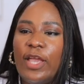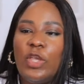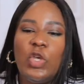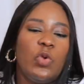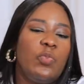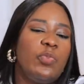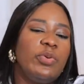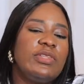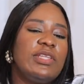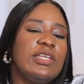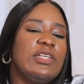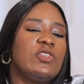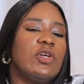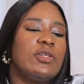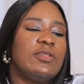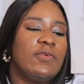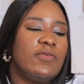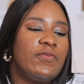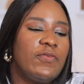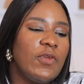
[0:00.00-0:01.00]
He'll put things
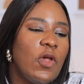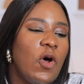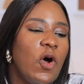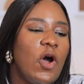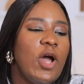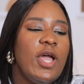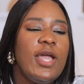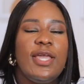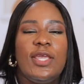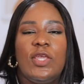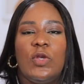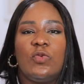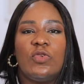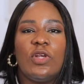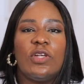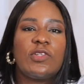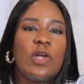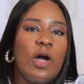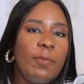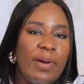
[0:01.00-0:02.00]
on the floor. He'll
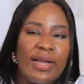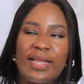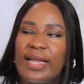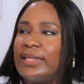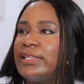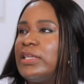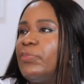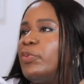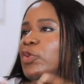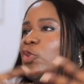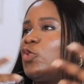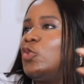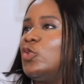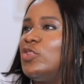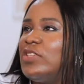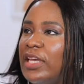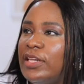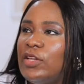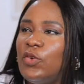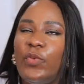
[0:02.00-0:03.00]
just come back and keep his
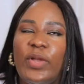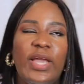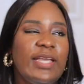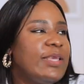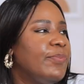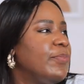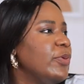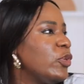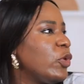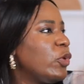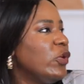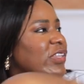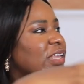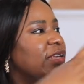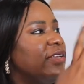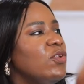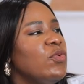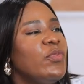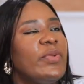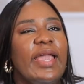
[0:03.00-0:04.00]
shoes anywhere, keep his clothes
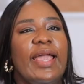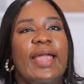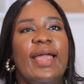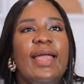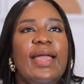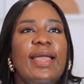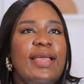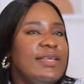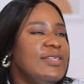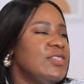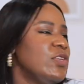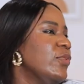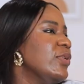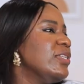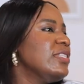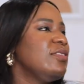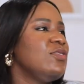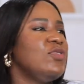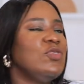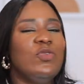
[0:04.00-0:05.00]
anywhere. He's
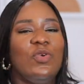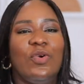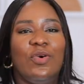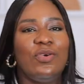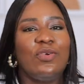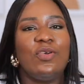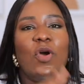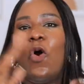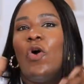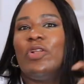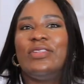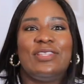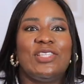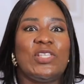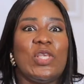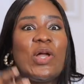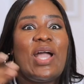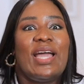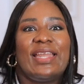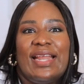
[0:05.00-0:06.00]
always, you know,
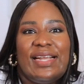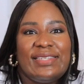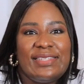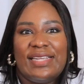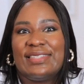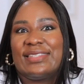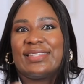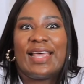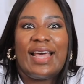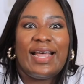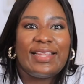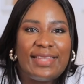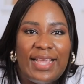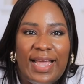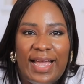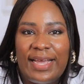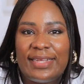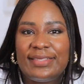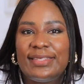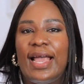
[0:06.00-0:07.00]
disorganized and
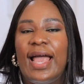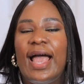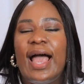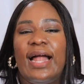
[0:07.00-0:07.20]
scattered.